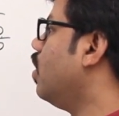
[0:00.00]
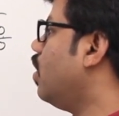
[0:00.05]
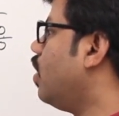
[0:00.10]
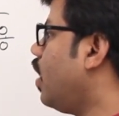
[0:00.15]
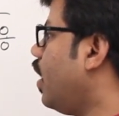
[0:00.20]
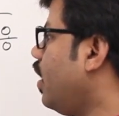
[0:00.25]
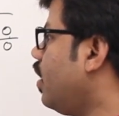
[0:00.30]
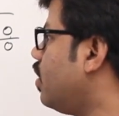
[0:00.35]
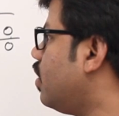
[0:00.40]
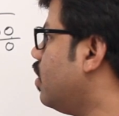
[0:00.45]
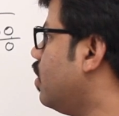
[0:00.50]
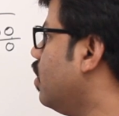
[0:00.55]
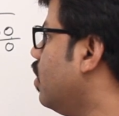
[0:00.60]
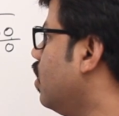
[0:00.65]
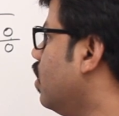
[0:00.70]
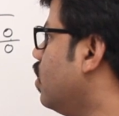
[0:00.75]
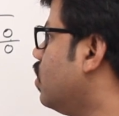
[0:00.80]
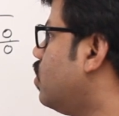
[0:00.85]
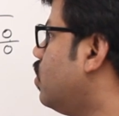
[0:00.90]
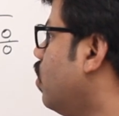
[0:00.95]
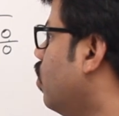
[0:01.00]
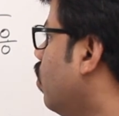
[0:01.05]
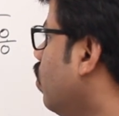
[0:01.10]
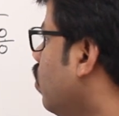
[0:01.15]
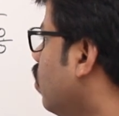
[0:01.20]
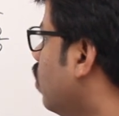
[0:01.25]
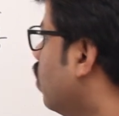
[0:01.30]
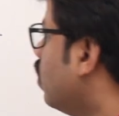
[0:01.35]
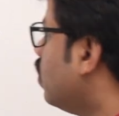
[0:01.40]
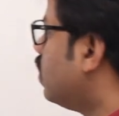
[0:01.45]
Right?
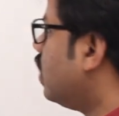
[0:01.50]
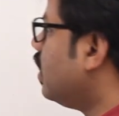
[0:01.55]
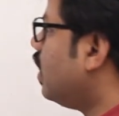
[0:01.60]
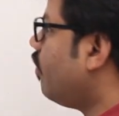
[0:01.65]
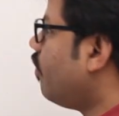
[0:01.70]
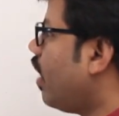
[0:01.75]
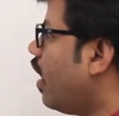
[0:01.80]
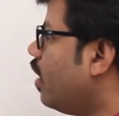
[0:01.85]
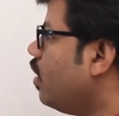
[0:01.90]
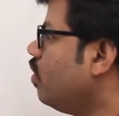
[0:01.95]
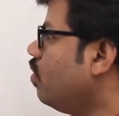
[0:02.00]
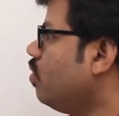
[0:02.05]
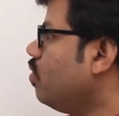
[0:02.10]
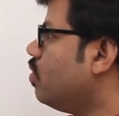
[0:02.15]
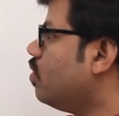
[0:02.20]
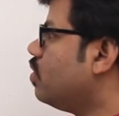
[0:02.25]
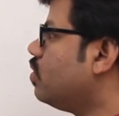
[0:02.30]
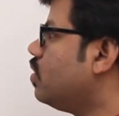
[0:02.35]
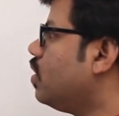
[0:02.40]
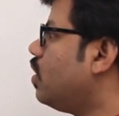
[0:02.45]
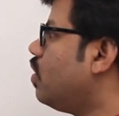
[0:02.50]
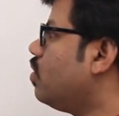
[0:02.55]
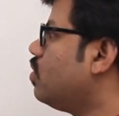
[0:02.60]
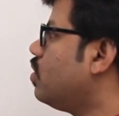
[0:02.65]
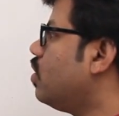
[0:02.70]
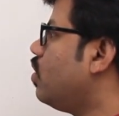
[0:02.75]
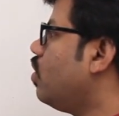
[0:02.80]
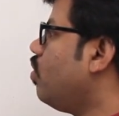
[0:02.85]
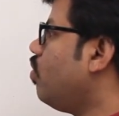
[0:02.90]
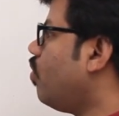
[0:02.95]
So see the value 0
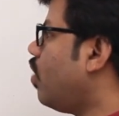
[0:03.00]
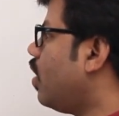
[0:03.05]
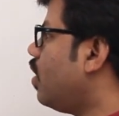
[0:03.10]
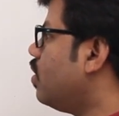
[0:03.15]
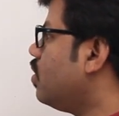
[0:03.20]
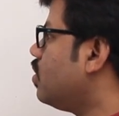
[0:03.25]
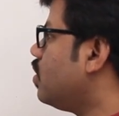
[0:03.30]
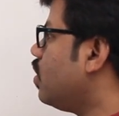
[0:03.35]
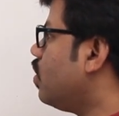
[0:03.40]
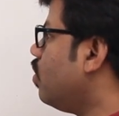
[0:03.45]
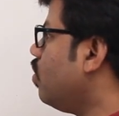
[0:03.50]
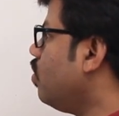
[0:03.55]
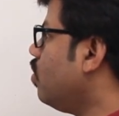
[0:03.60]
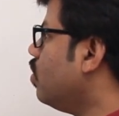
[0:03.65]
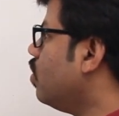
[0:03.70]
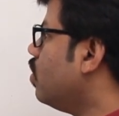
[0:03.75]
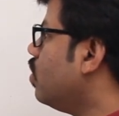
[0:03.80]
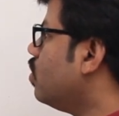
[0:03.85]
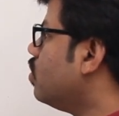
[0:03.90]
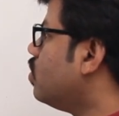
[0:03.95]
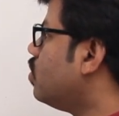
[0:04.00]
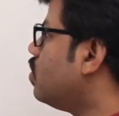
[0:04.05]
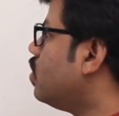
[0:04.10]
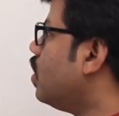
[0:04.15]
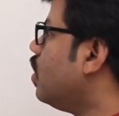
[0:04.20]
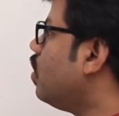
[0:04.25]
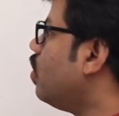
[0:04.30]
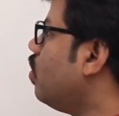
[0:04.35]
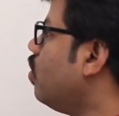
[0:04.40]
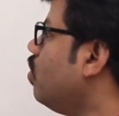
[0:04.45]
0 1 0
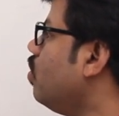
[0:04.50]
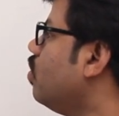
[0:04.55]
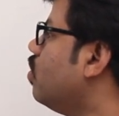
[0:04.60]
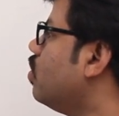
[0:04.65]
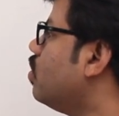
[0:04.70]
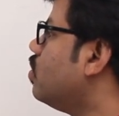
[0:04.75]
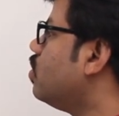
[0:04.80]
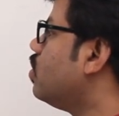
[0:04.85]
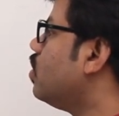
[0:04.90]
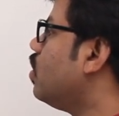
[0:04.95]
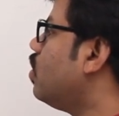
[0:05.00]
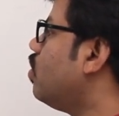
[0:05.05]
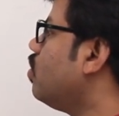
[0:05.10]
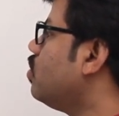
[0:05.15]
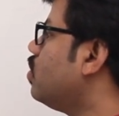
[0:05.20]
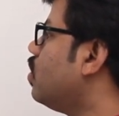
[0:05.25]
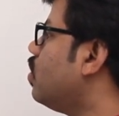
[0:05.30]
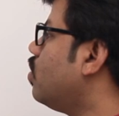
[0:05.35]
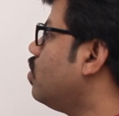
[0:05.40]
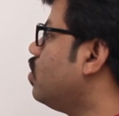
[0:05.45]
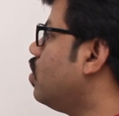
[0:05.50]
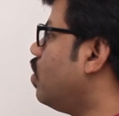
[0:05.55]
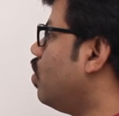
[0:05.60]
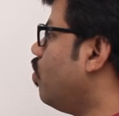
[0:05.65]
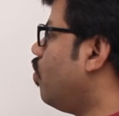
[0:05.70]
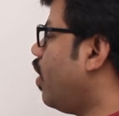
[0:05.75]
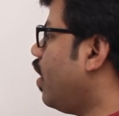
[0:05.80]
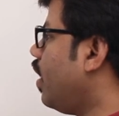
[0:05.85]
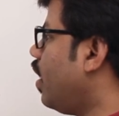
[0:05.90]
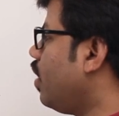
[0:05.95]
0 0 0 0.
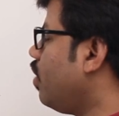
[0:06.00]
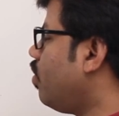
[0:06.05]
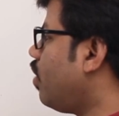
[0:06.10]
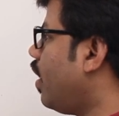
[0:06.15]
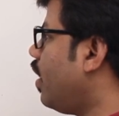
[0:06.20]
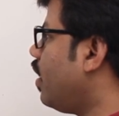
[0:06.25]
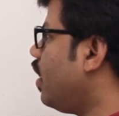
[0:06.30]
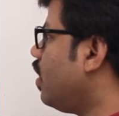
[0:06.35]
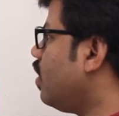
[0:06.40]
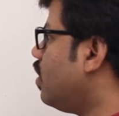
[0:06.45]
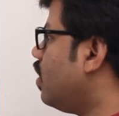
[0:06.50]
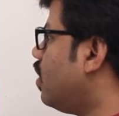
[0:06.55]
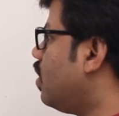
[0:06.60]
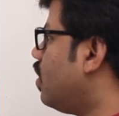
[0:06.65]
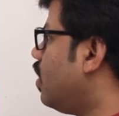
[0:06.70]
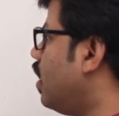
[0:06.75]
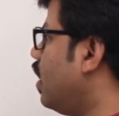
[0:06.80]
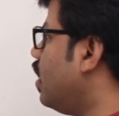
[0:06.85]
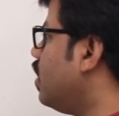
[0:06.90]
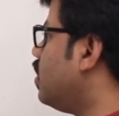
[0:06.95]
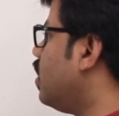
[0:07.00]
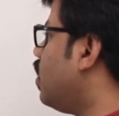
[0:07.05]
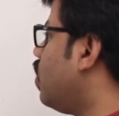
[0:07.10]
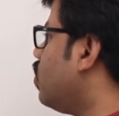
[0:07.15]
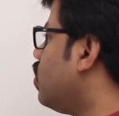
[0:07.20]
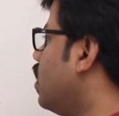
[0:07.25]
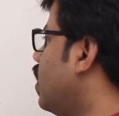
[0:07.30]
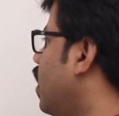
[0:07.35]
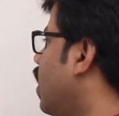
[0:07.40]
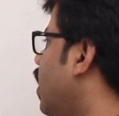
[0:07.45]
Why are you writing 3
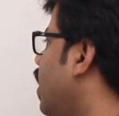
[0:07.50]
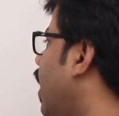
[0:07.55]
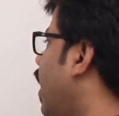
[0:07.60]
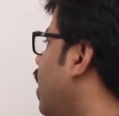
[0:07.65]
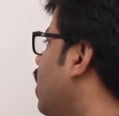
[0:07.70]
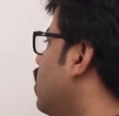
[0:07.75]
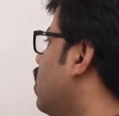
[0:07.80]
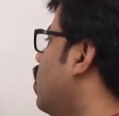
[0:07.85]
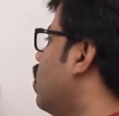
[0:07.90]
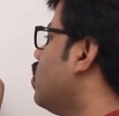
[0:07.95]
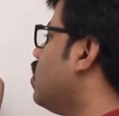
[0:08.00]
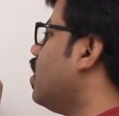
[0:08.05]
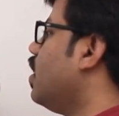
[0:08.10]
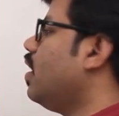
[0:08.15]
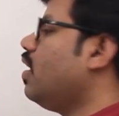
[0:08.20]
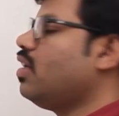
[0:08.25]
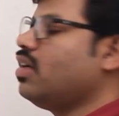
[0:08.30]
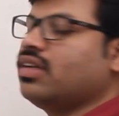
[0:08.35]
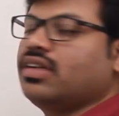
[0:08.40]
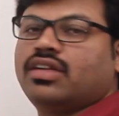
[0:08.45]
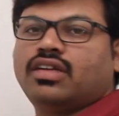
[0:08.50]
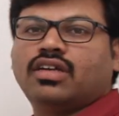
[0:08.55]
zeros here, 8 zeros here?